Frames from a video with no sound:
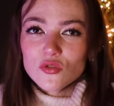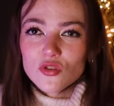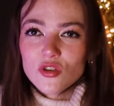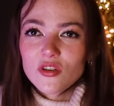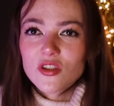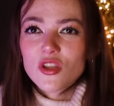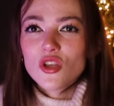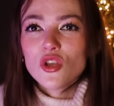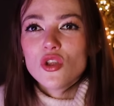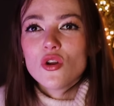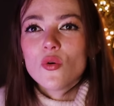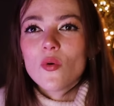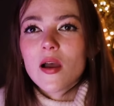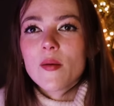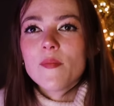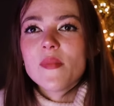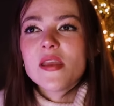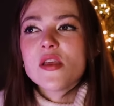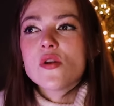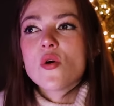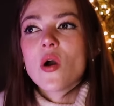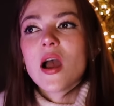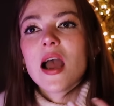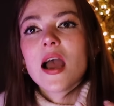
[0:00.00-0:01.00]
or you know what I
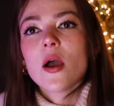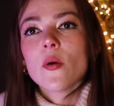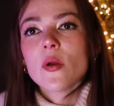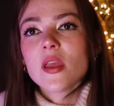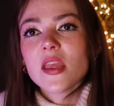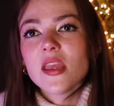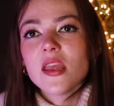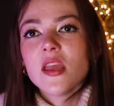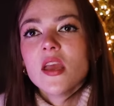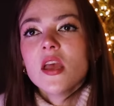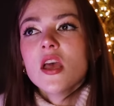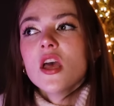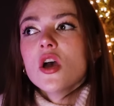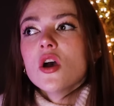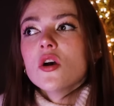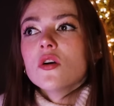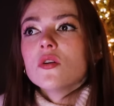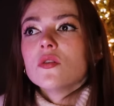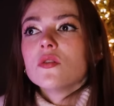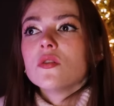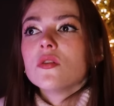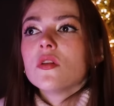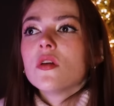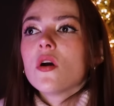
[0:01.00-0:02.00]
mean, or how he...
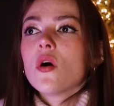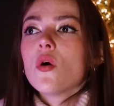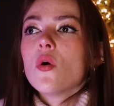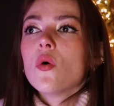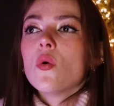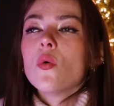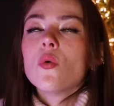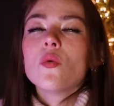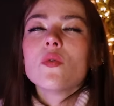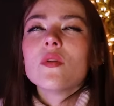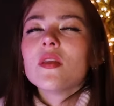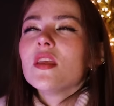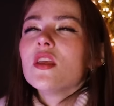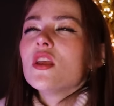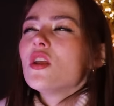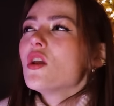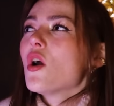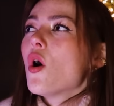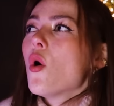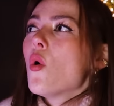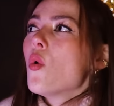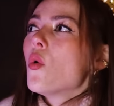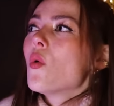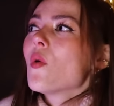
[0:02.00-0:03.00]

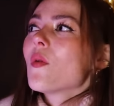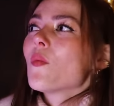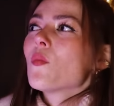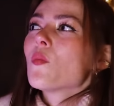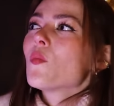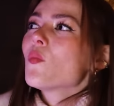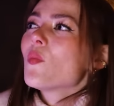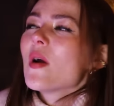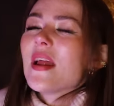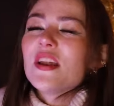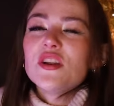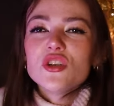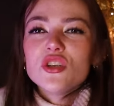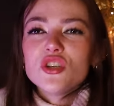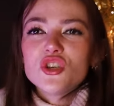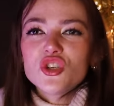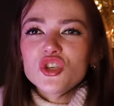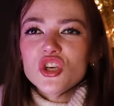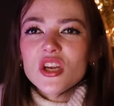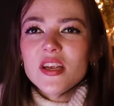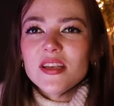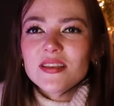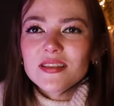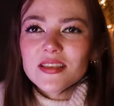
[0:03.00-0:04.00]
Or when
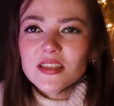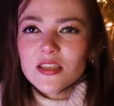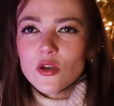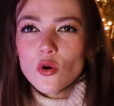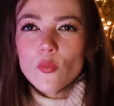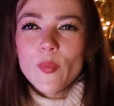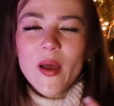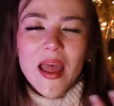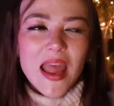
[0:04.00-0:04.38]
she says or